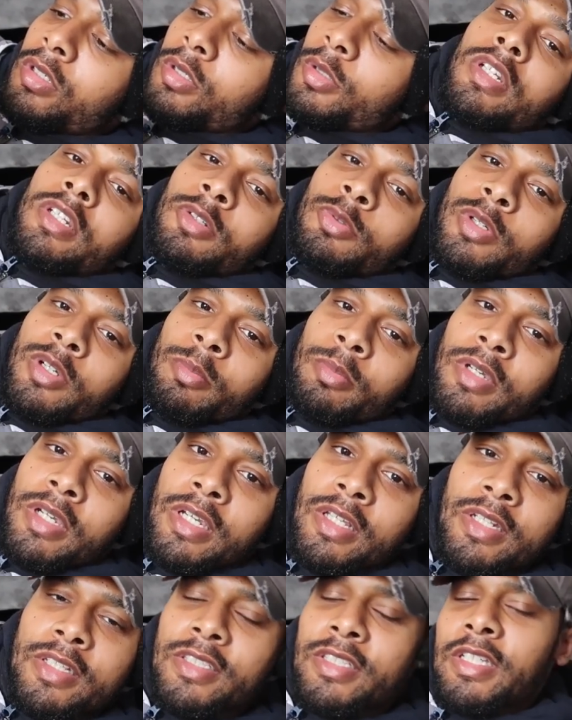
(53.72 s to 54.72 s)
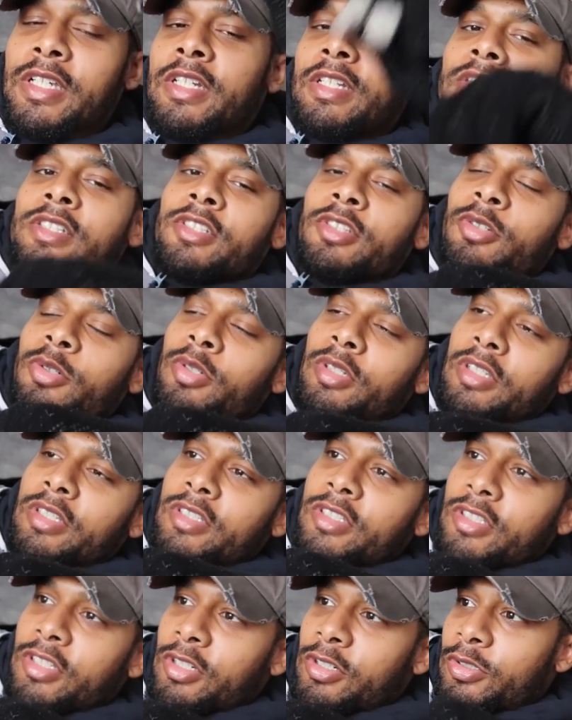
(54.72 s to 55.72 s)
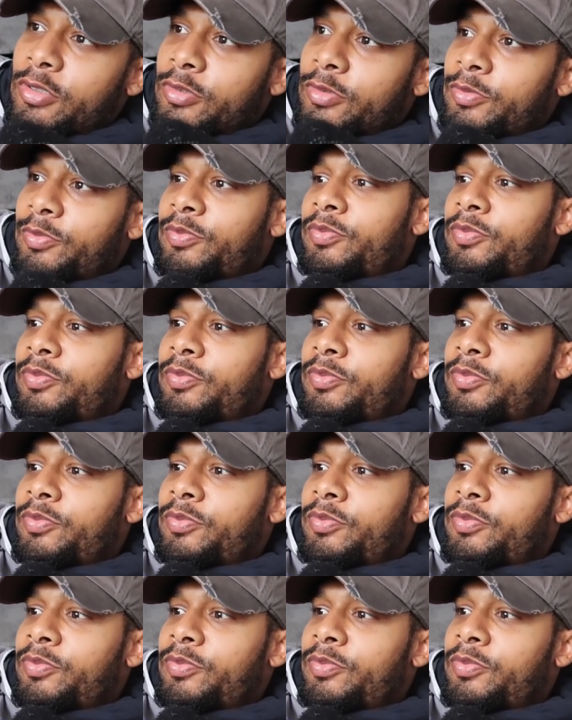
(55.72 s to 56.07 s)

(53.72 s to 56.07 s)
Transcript: Anyway, man, let's get into it. So,